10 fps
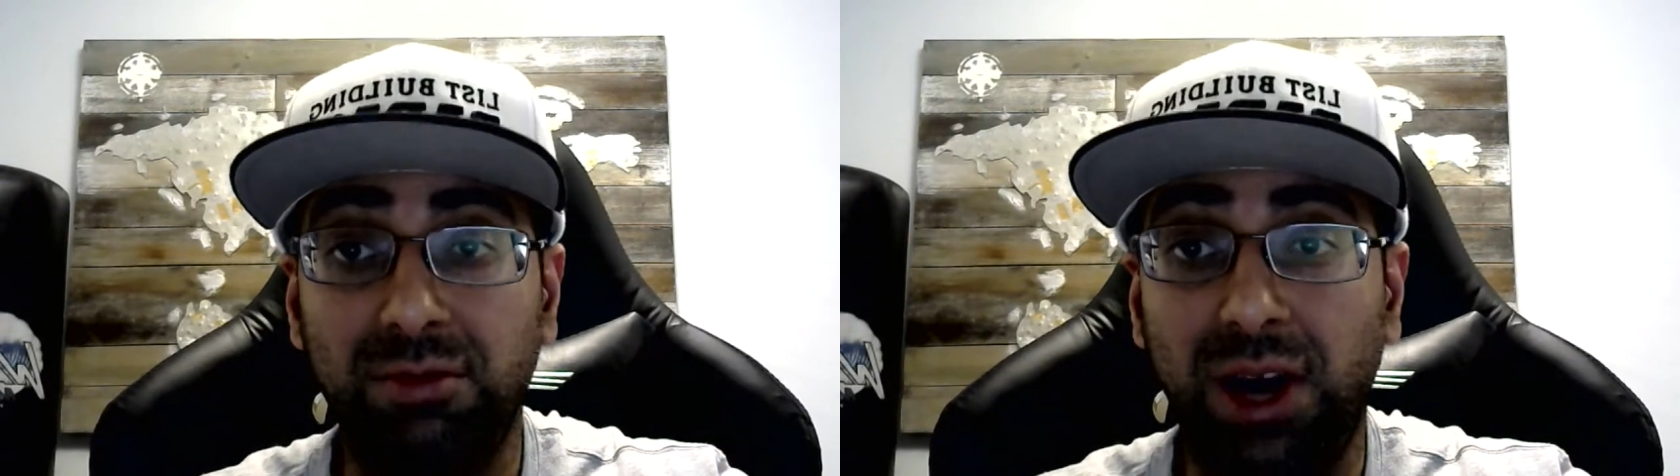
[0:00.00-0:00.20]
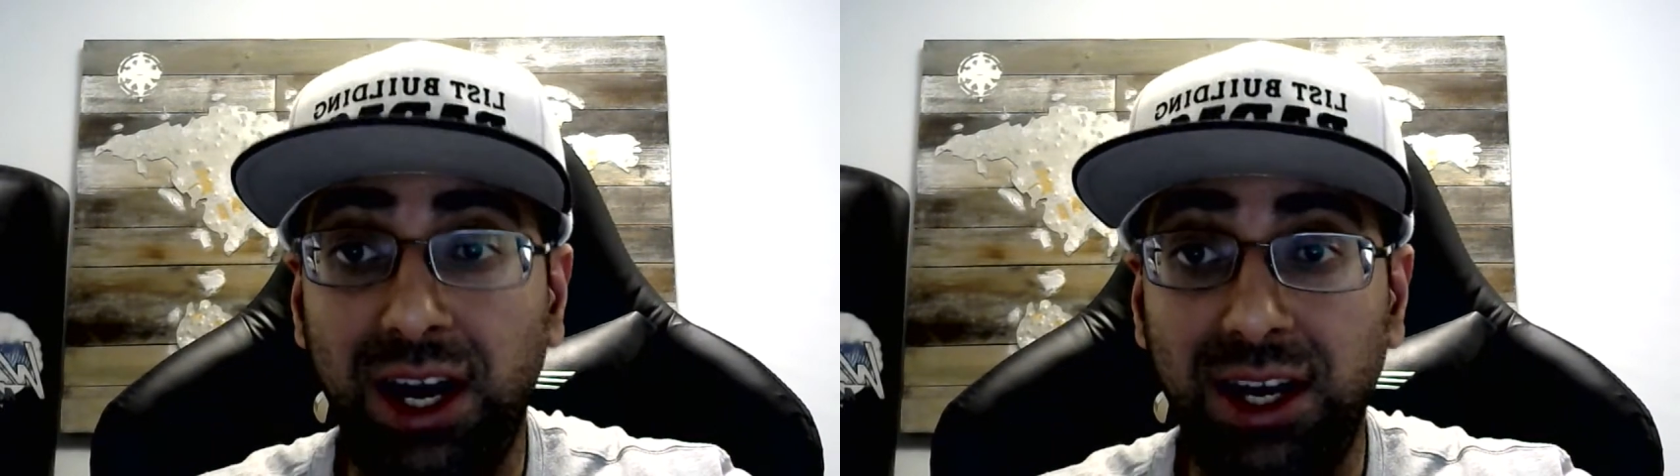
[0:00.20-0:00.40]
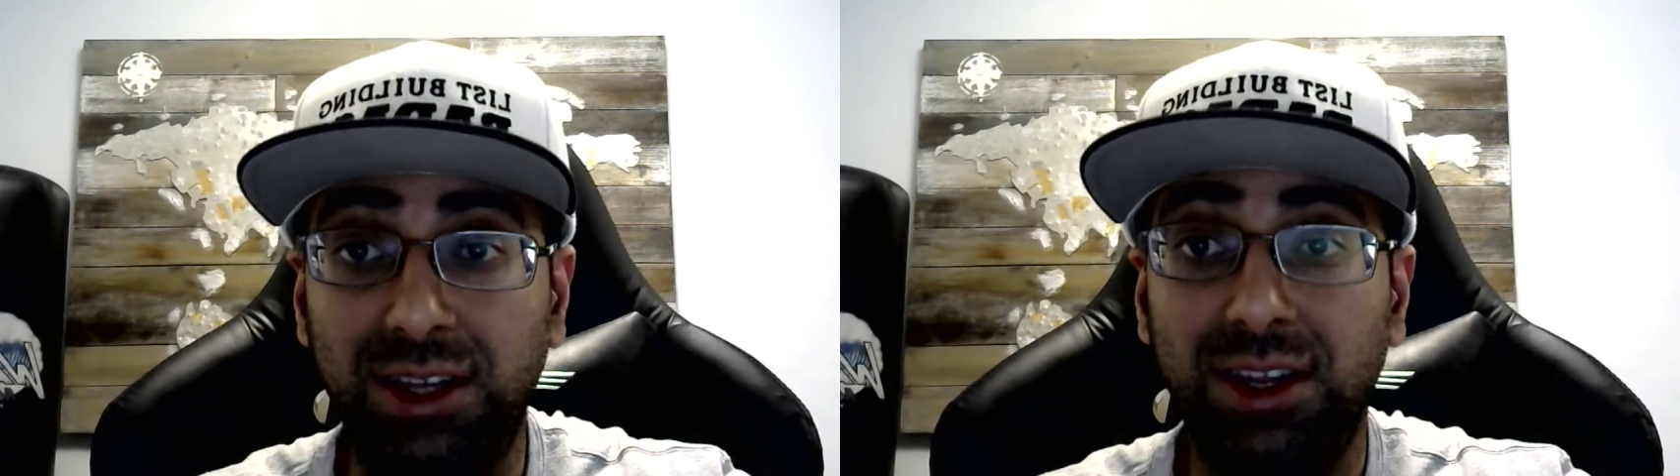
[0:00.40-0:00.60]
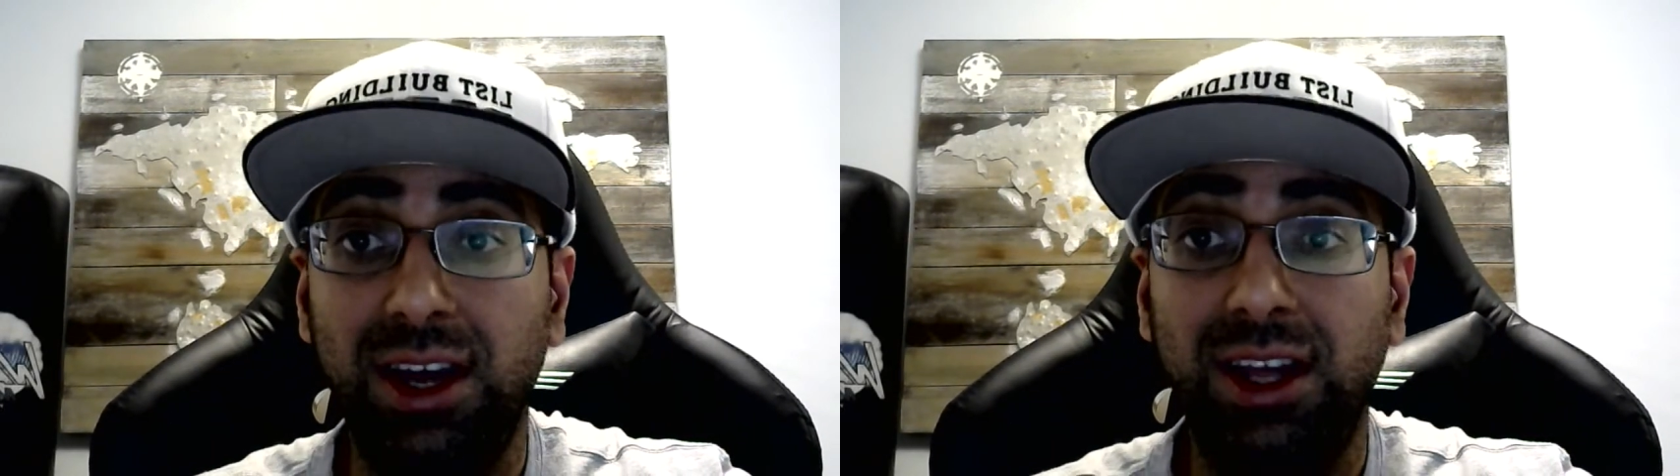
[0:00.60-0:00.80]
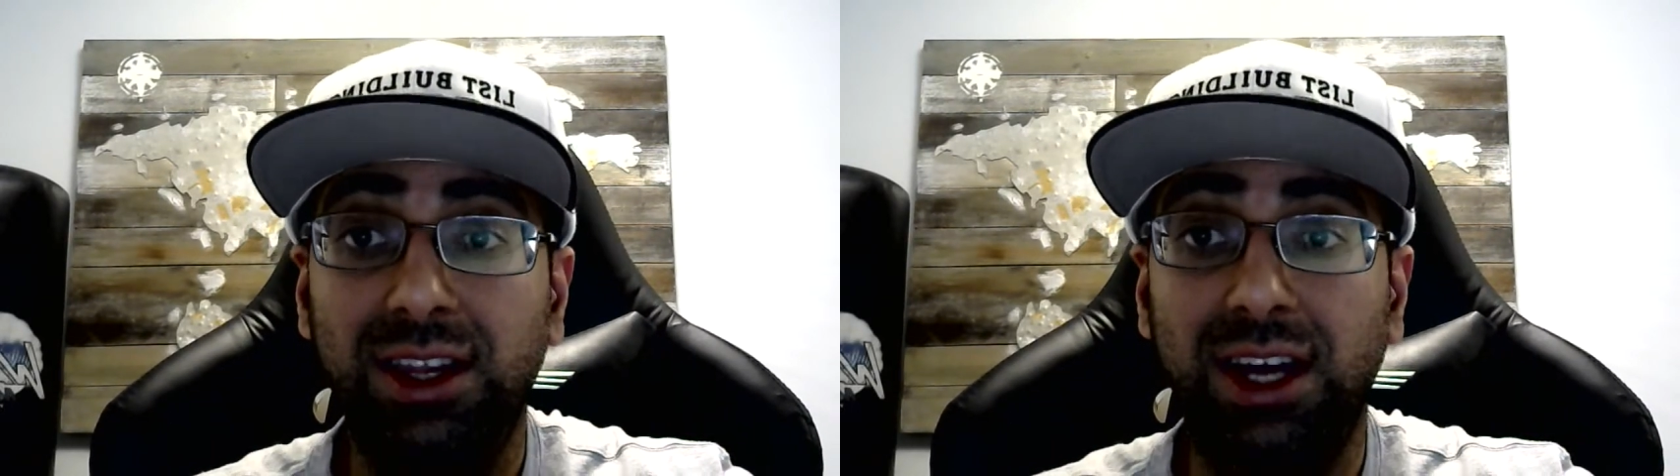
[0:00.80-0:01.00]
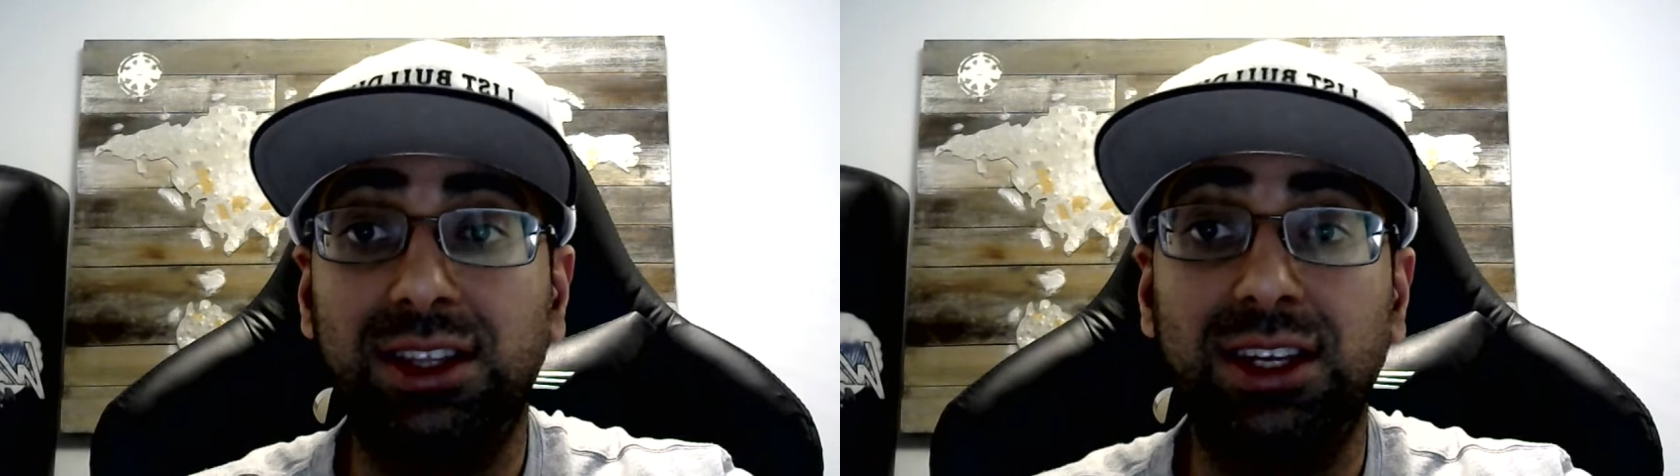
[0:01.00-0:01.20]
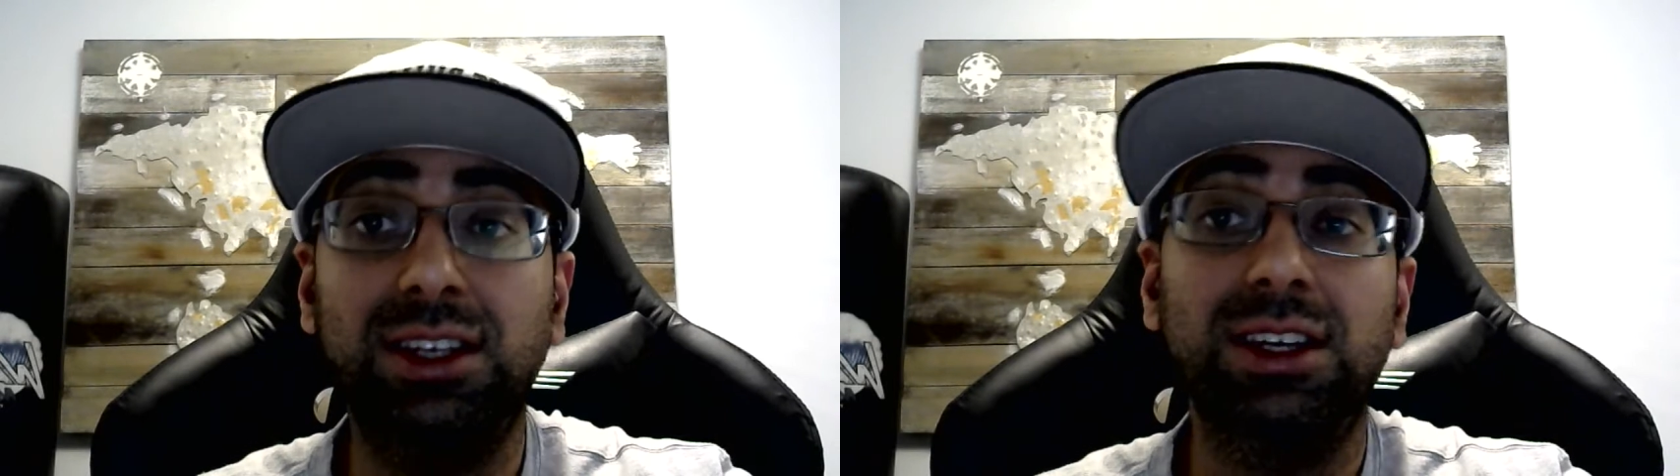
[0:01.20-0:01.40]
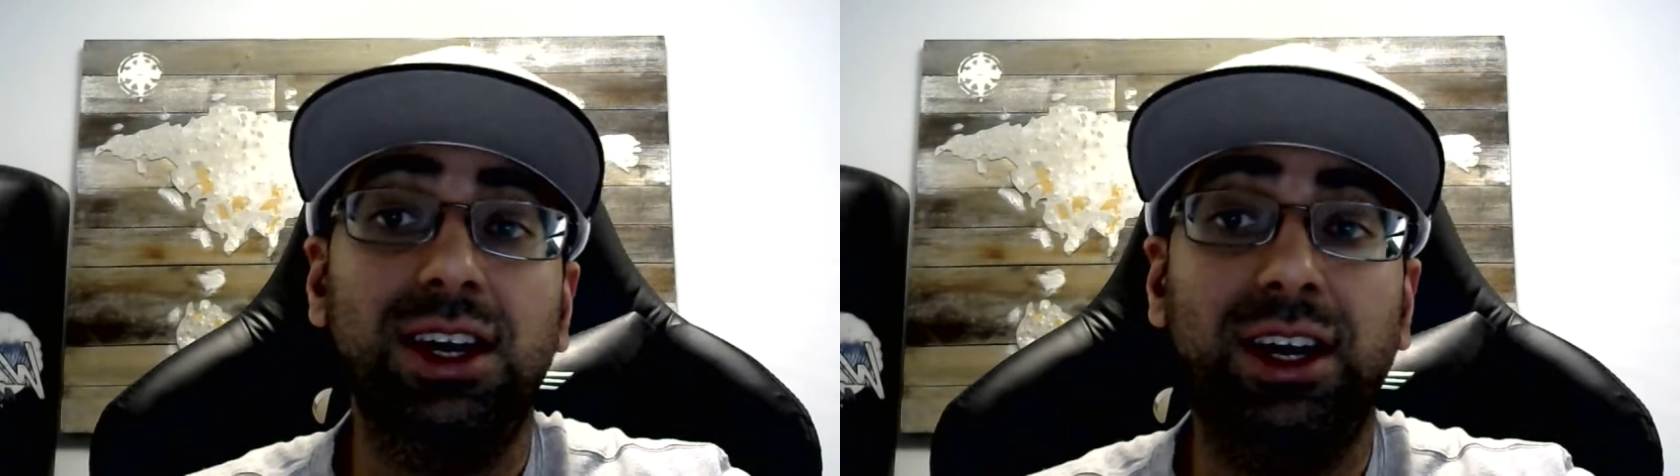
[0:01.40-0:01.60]
of buying that
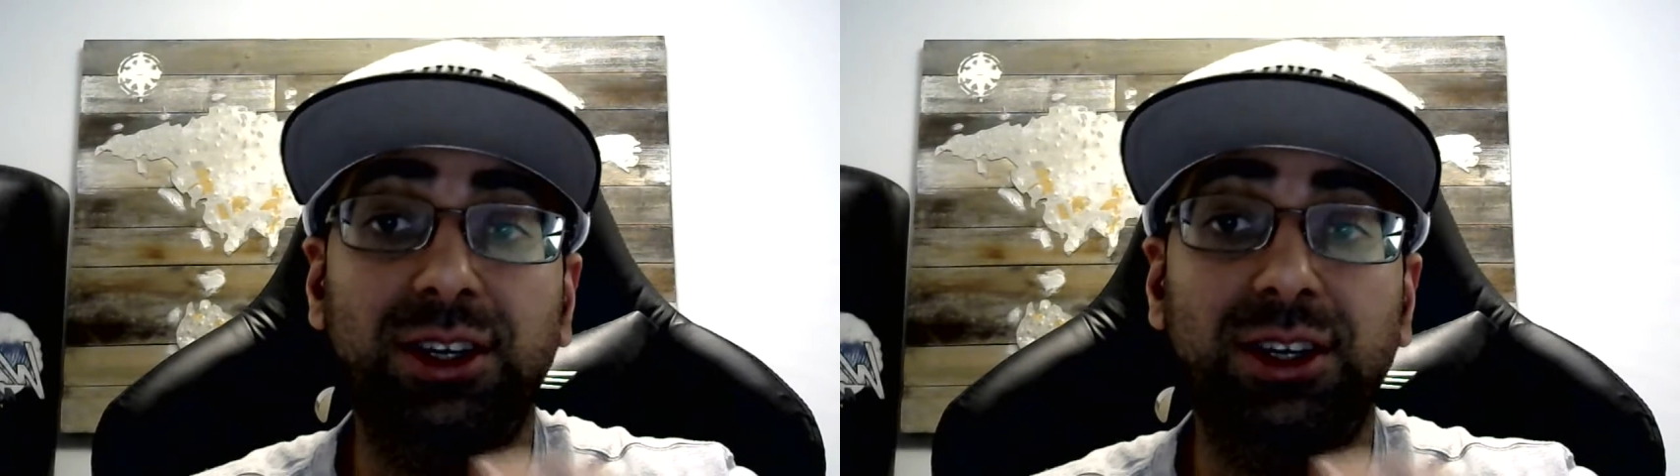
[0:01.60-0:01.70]
thing,